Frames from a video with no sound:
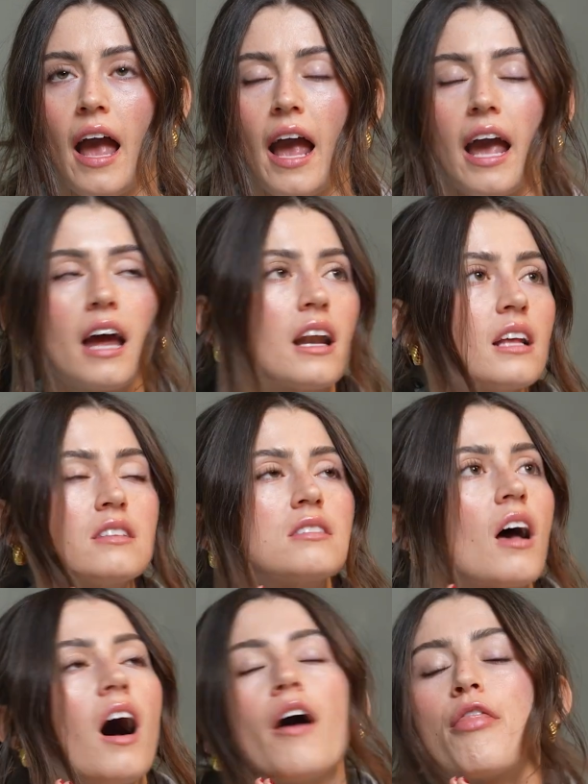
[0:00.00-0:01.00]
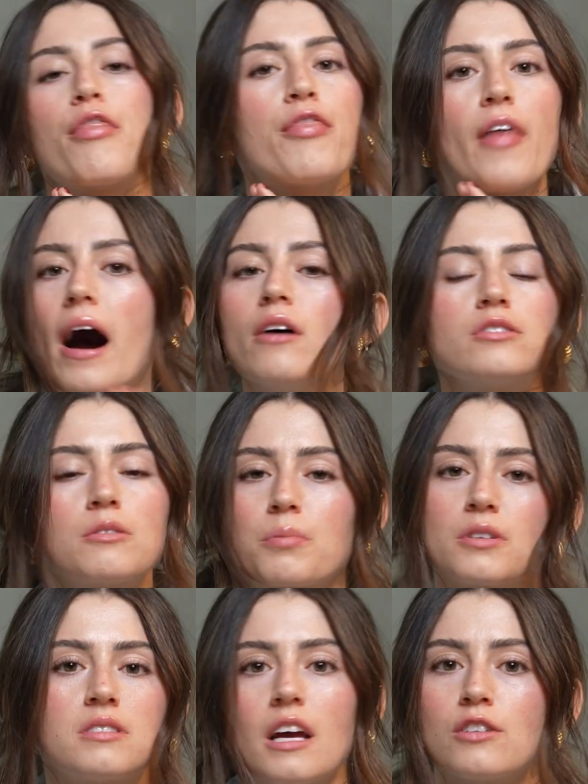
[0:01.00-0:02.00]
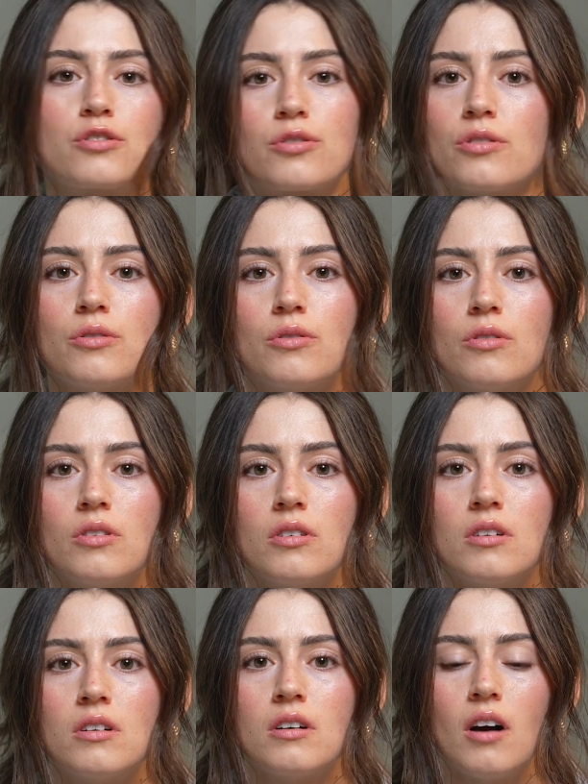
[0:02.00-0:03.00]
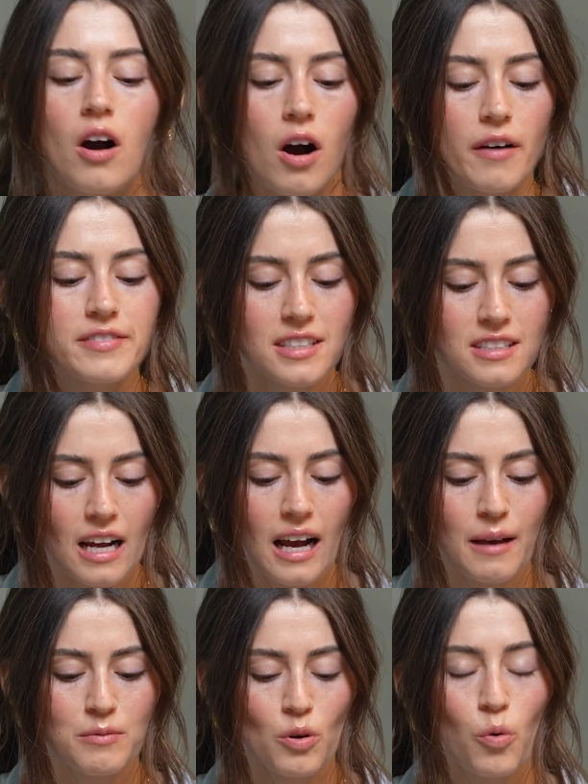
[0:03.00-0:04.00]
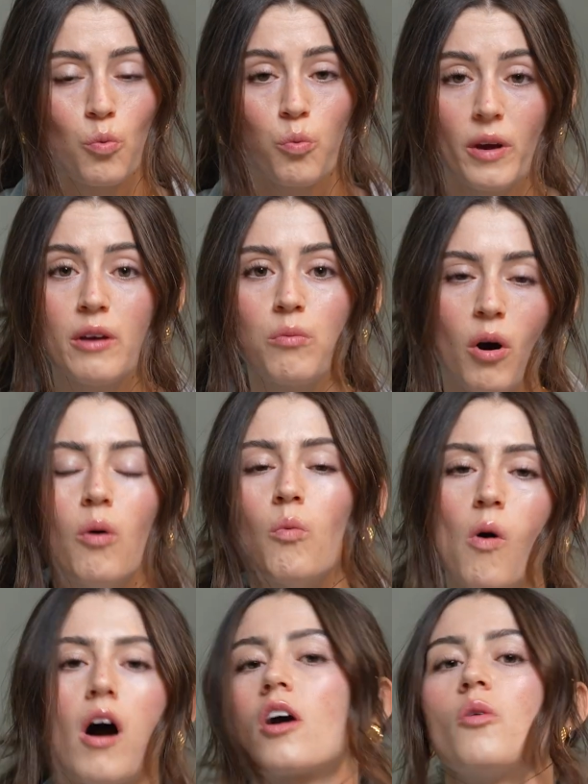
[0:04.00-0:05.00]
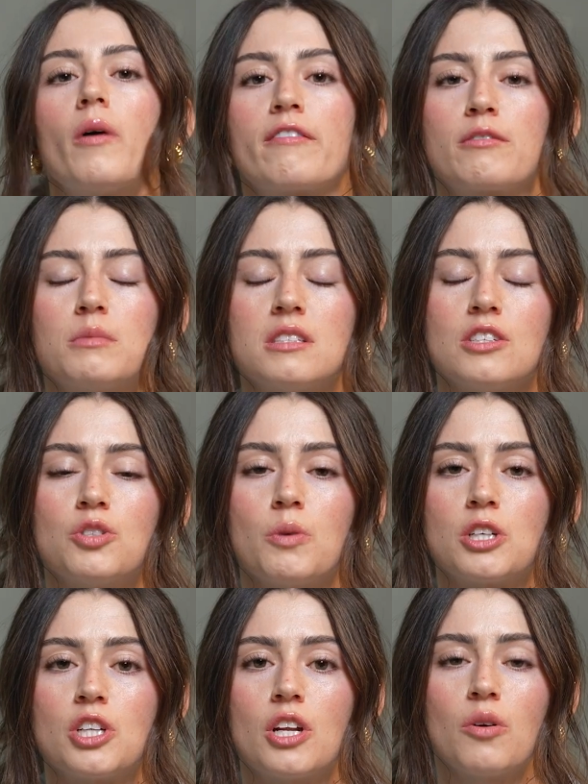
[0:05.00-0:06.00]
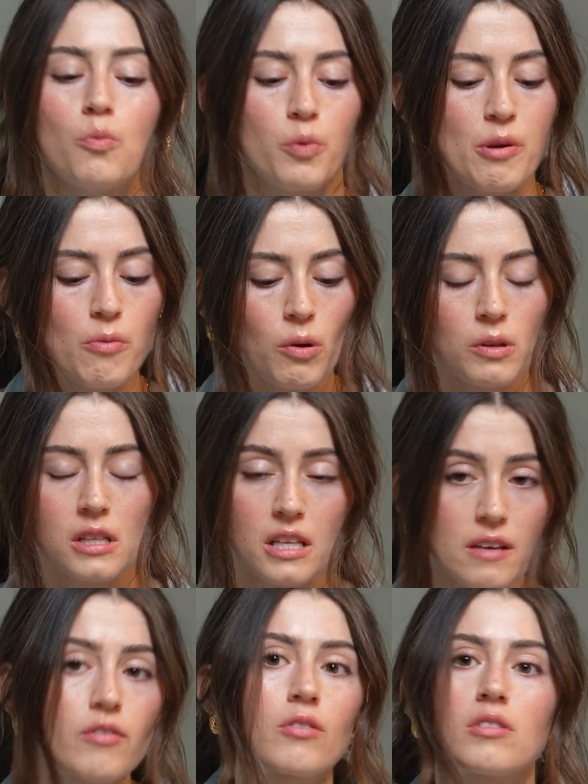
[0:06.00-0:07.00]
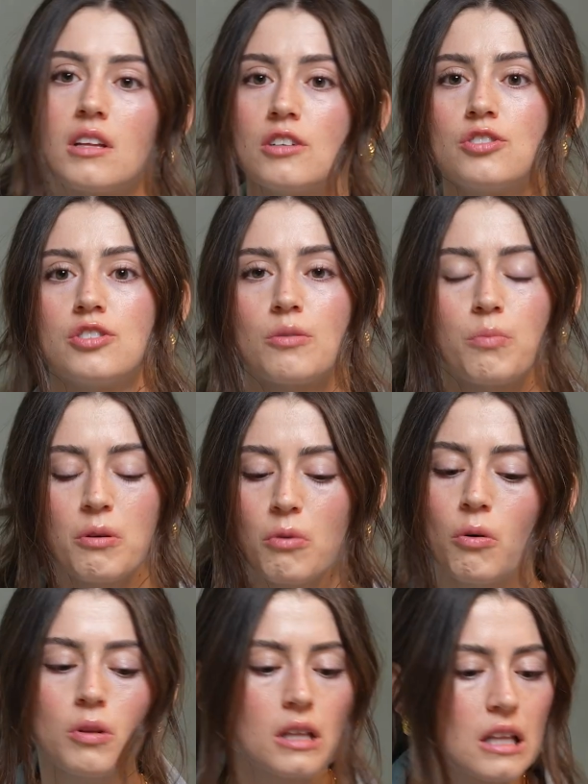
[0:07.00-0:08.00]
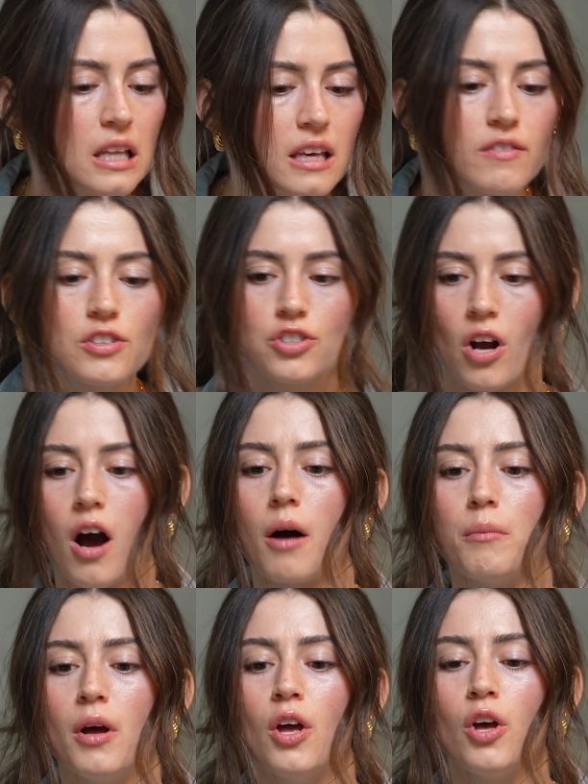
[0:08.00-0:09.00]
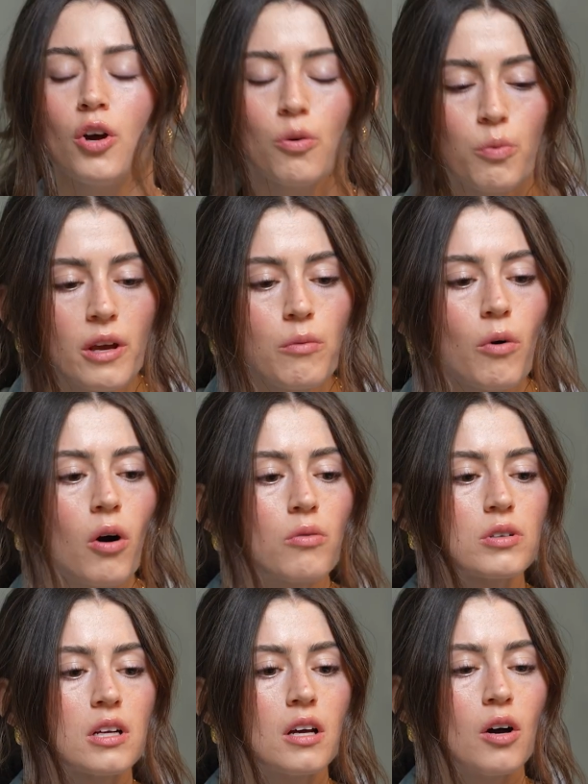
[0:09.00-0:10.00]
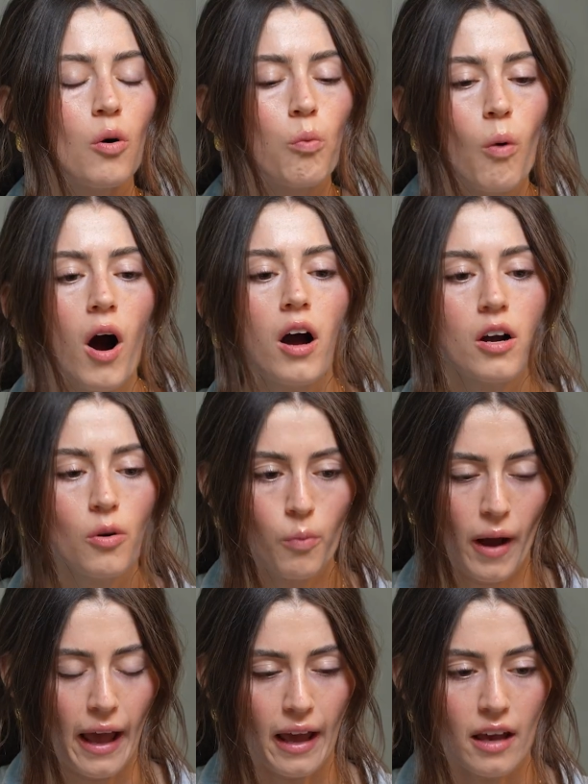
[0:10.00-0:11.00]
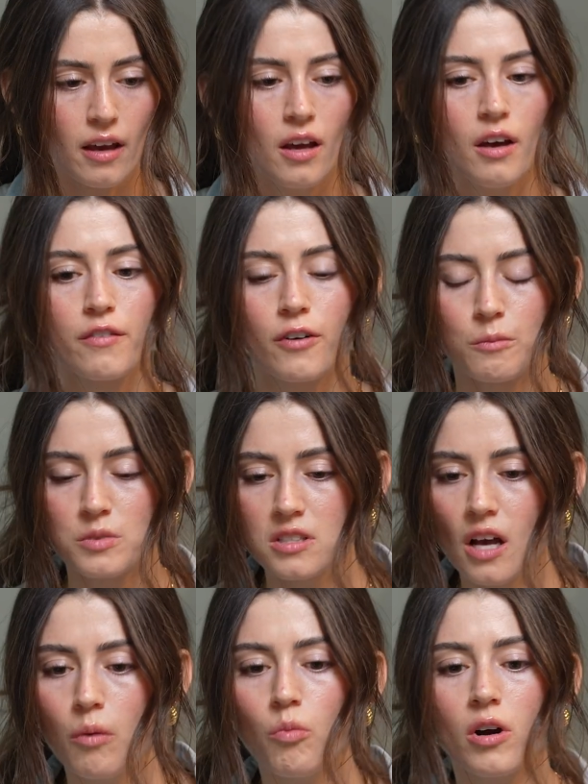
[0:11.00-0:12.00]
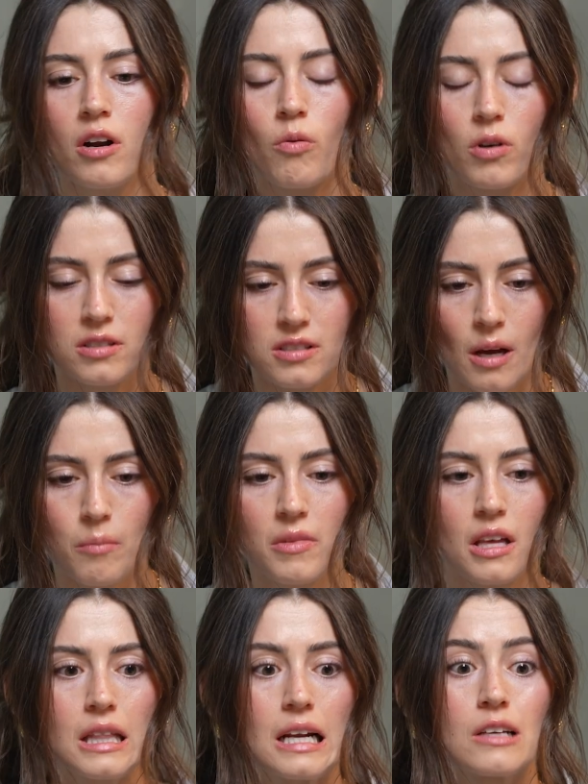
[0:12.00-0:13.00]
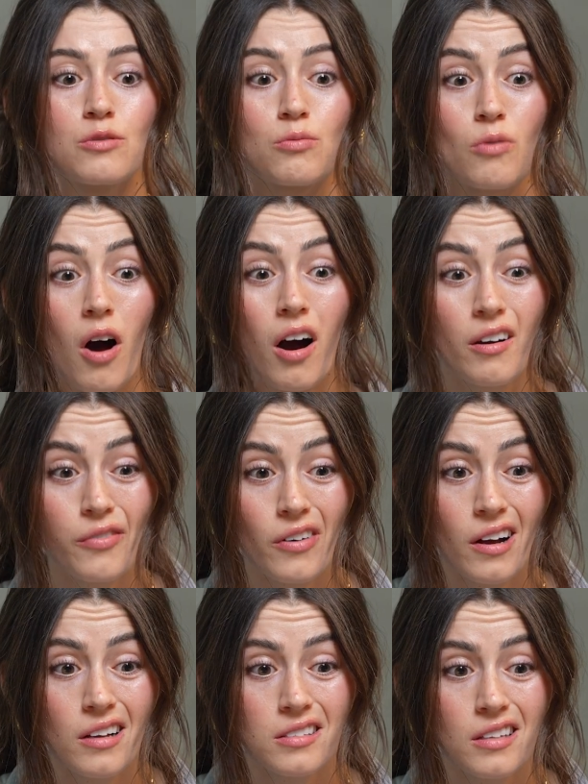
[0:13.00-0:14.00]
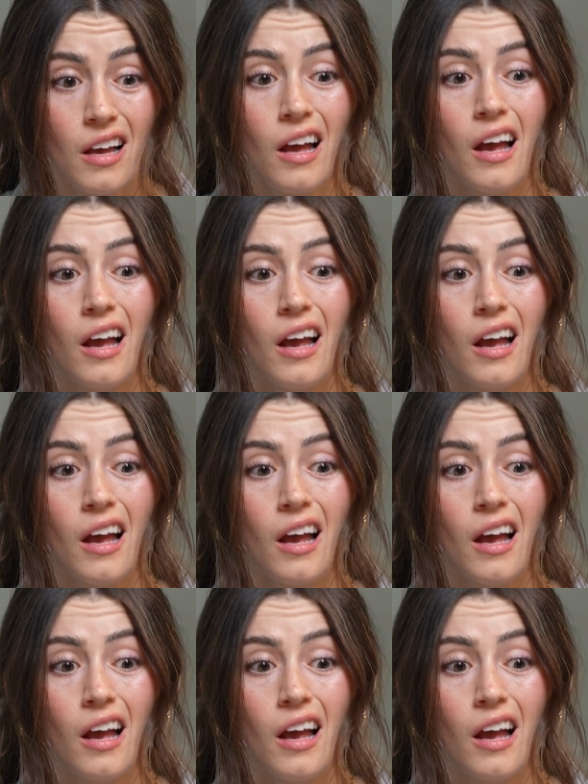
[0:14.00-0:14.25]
And it's 1,000% true. Oftentimes, we won't walk away from a situation. We won't leave a relationship. We won't leave a job. We won't walk away from someone or something that is wrong for us